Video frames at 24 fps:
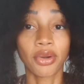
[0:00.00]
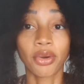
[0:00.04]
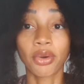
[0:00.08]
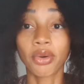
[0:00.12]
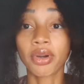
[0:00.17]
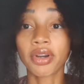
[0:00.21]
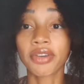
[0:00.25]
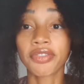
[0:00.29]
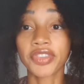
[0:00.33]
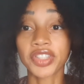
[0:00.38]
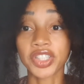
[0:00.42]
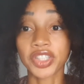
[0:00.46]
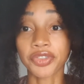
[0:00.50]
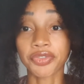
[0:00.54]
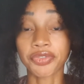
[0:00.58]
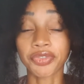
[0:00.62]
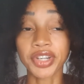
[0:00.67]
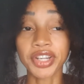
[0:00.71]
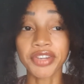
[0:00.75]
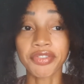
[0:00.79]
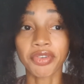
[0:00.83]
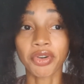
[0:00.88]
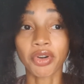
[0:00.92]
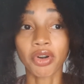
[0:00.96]
Or if it's a
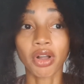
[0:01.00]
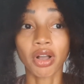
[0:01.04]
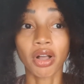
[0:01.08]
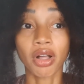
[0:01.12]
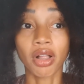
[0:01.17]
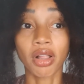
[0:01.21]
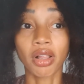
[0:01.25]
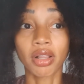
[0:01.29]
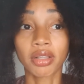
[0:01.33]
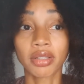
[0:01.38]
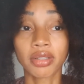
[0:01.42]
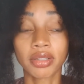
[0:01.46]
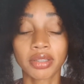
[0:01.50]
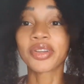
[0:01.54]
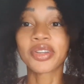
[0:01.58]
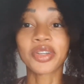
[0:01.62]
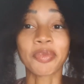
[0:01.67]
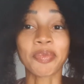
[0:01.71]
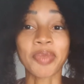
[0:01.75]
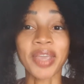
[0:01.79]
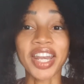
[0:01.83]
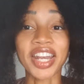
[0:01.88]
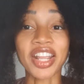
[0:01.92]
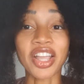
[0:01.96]
free-for-all,
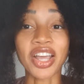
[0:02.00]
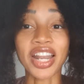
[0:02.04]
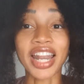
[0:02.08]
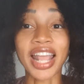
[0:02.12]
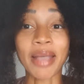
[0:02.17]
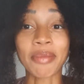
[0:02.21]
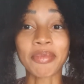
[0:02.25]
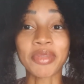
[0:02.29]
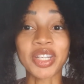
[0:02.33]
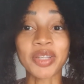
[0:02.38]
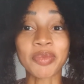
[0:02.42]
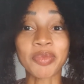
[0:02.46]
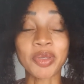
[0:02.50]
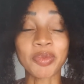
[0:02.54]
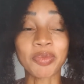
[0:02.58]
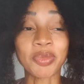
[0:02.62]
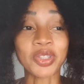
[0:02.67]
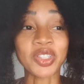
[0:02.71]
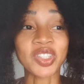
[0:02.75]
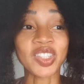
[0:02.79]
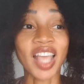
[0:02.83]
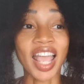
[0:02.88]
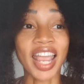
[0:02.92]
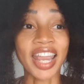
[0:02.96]
depending on how many
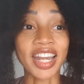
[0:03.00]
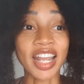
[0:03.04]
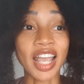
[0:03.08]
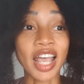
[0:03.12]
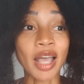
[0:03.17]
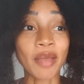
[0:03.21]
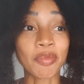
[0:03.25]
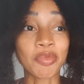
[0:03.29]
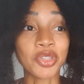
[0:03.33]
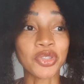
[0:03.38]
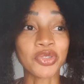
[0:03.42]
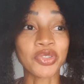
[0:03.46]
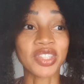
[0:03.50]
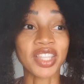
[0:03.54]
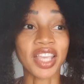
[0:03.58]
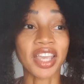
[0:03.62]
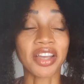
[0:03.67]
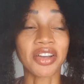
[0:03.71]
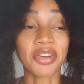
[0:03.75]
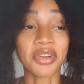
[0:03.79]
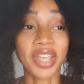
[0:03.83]
people sign up, you say,